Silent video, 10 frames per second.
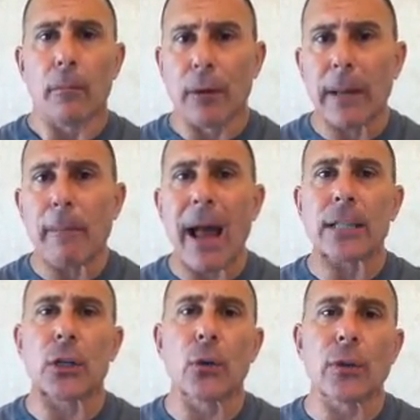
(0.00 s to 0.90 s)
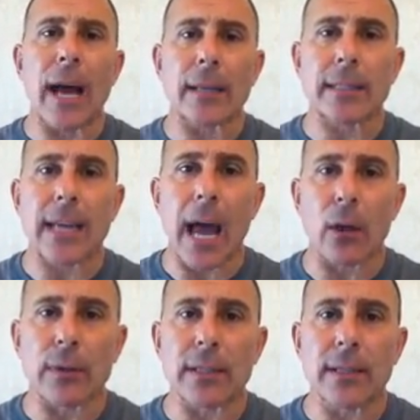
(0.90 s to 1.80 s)
Bring it back to 2,000
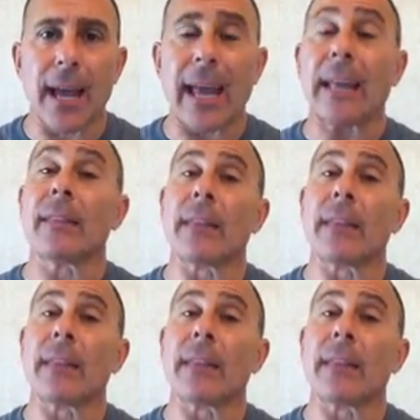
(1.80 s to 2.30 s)
calories a day,